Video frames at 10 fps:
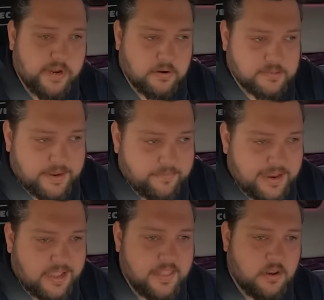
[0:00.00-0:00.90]
Docks, but every
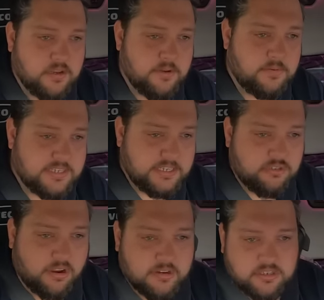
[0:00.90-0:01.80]
now and then I do see
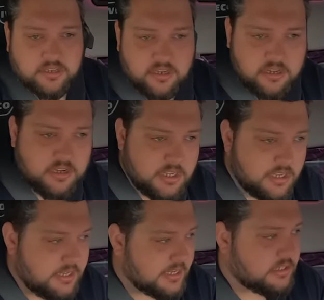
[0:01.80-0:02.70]
trucks
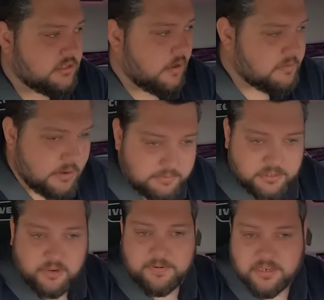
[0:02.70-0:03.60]
get stopped. I'm
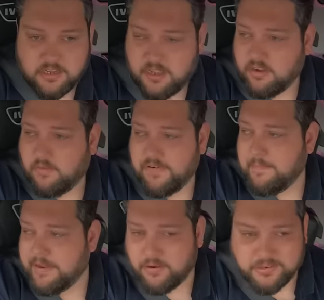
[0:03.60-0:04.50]
assuming, I've got a
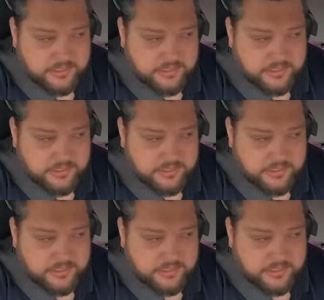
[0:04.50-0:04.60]
flatbed on,